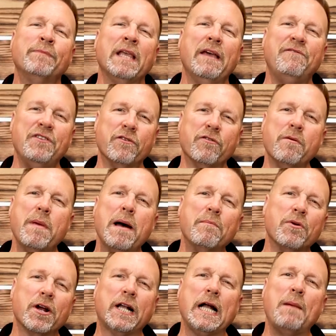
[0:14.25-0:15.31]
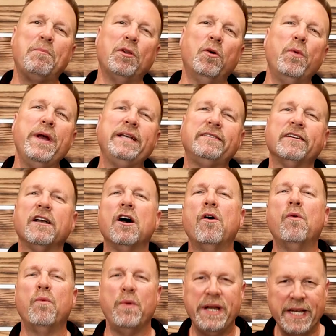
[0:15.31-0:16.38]
If you remember a couple of weeks
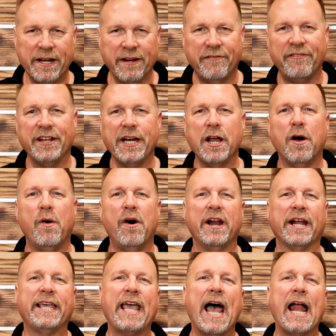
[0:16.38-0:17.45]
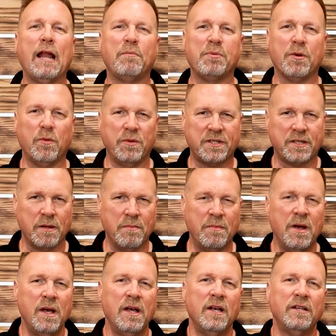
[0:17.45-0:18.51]
ago, we did a video on a caliper with some
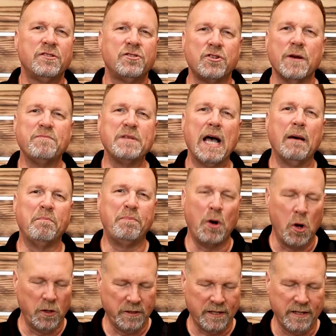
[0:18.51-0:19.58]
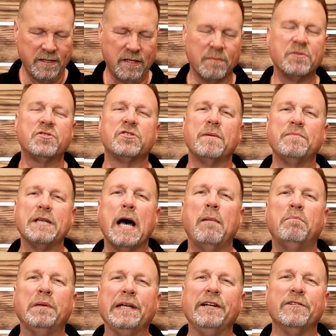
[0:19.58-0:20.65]
stripped out bolts and some stripped
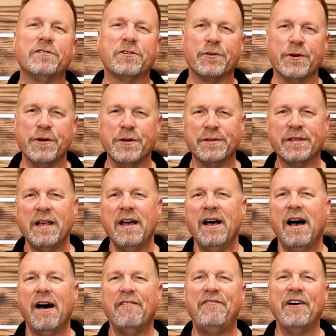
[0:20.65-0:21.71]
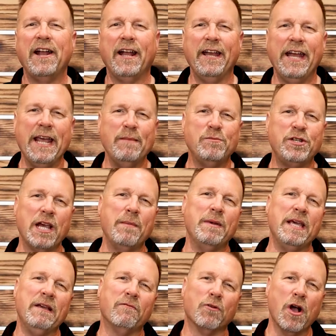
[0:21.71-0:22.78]
out bleeder screws a fella named
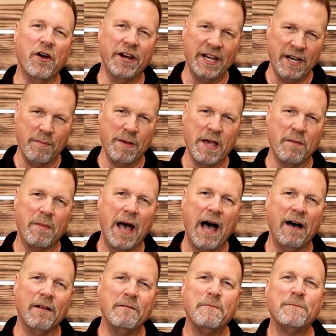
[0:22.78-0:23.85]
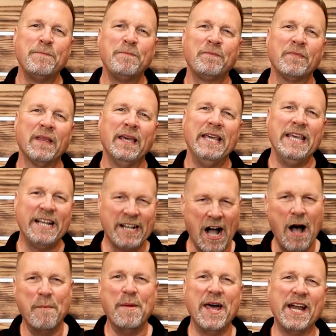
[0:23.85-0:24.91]
Jimmy wrote into me about. He
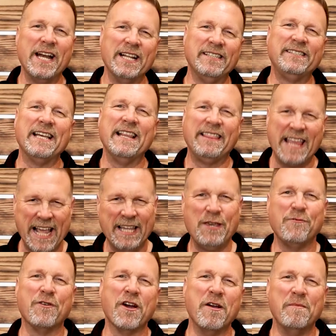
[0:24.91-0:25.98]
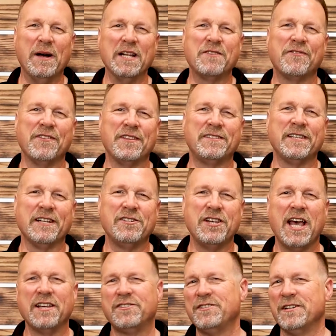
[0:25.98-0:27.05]
commented and said, thank you very much for the
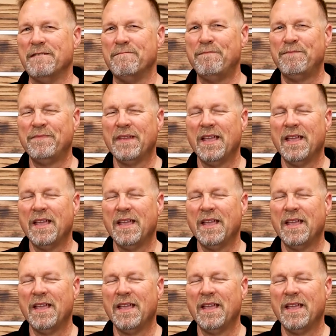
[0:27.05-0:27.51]
suggestion.